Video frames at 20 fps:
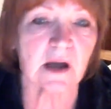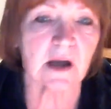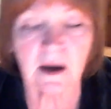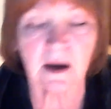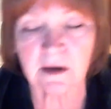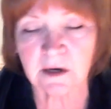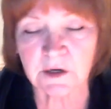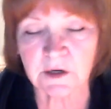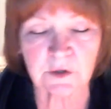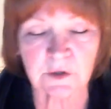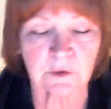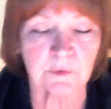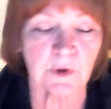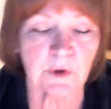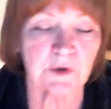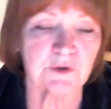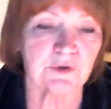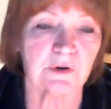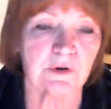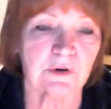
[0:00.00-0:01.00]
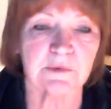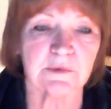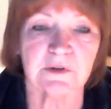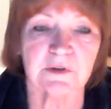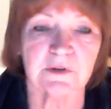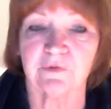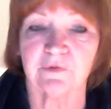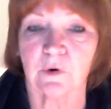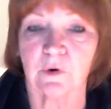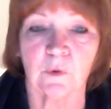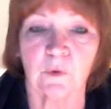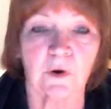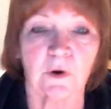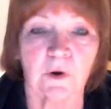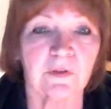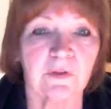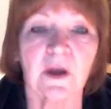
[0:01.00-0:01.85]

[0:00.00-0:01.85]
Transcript: "I got to do a road trip to Fort Worth.